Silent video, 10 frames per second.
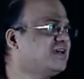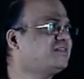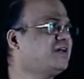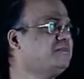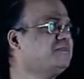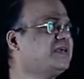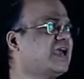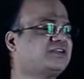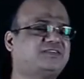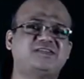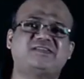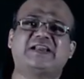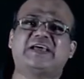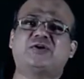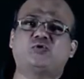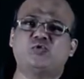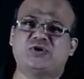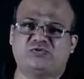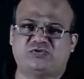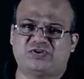some reactions will get 2
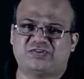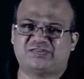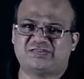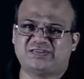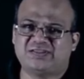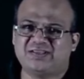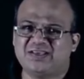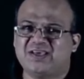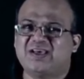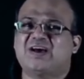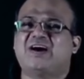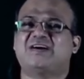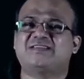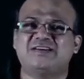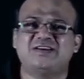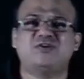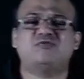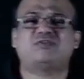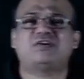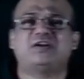neutrons. Other
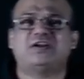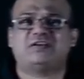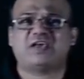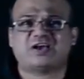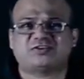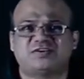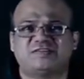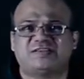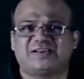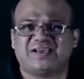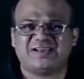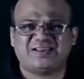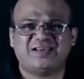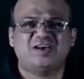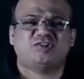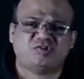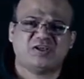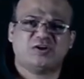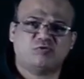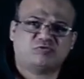neut reactions will get 3
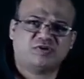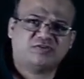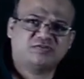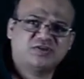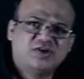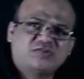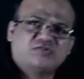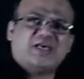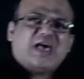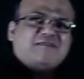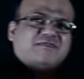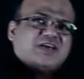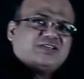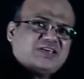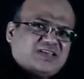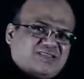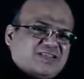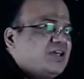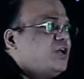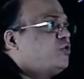neutrons. So the average is
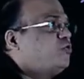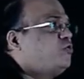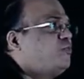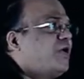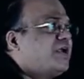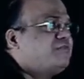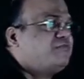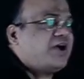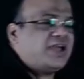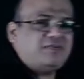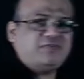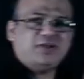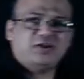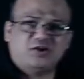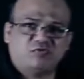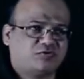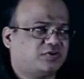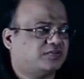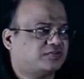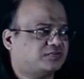2.5
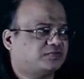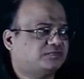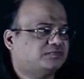neutrons.